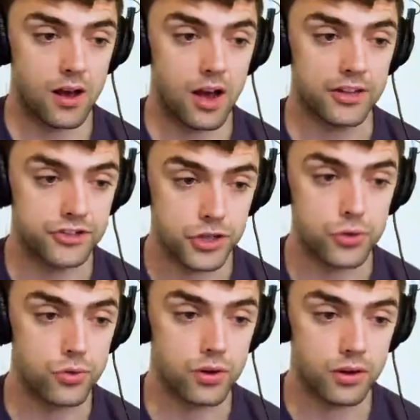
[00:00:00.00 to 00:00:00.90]
I
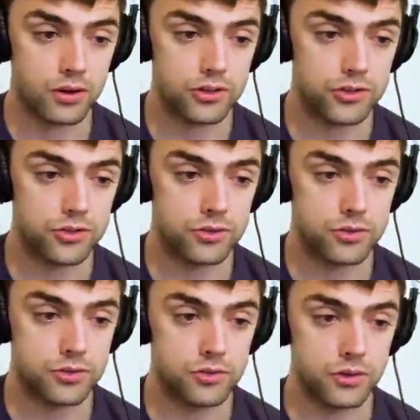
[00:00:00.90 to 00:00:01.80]
do...
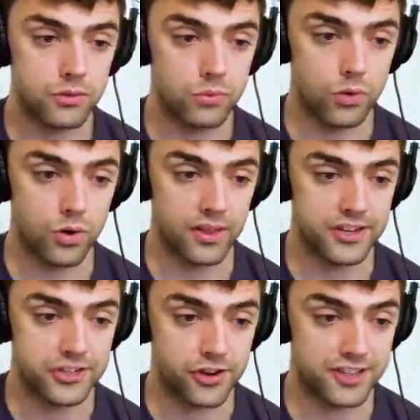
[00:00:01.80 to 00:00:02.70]
Whoa, there
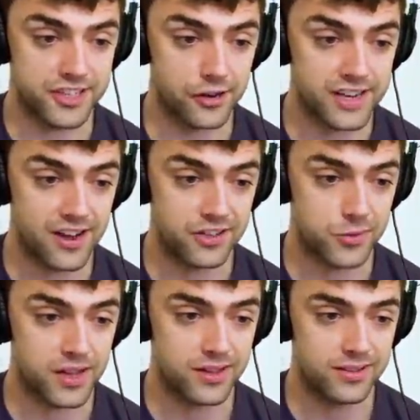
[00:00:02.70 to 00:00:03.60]
she tries to go down as
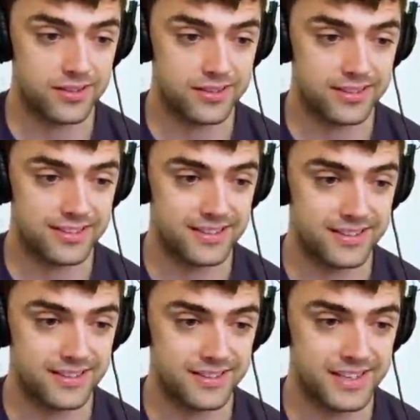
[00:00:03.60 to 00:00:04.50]
well.
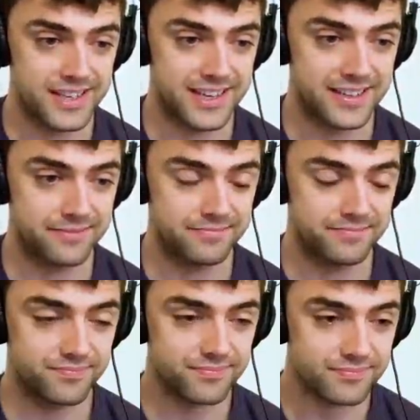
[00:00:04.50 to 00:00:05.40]
Nearly.
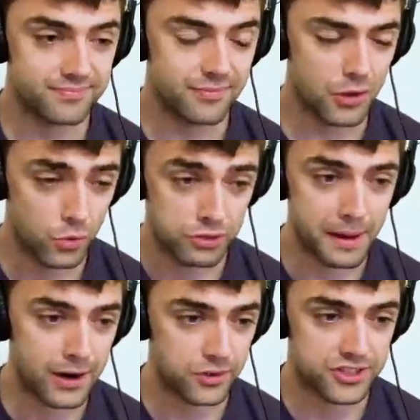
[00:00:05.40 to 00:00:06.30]
With
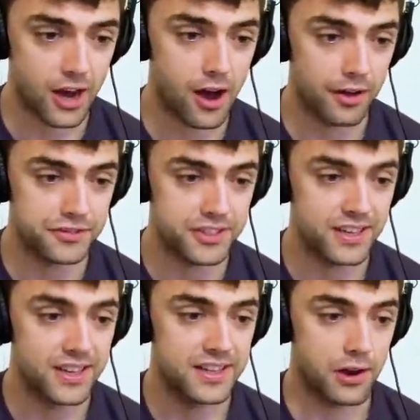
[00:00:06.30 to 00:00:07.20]
backwards calves,
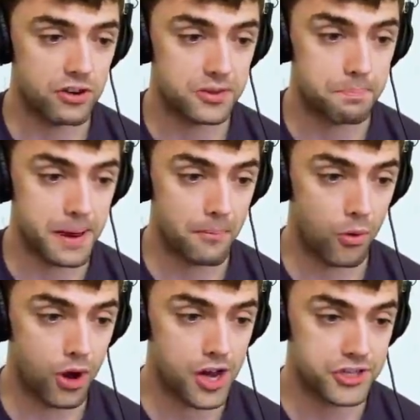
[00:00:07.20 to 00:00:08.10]
there is a bit
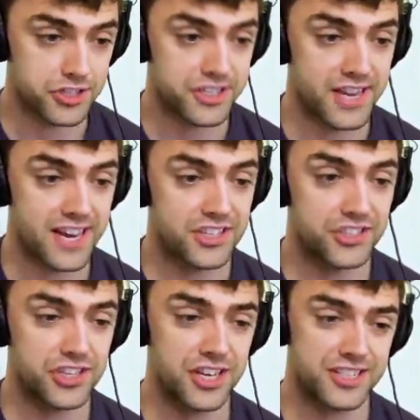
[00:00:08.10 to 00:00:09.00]
more urgency, and it's
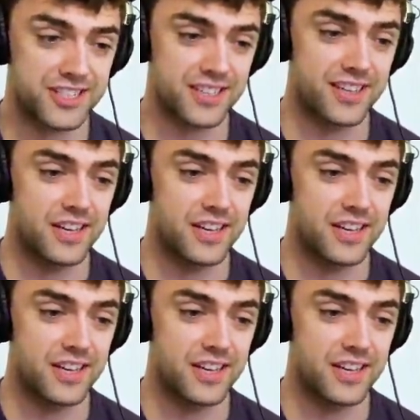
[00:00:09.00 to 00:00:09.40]
just...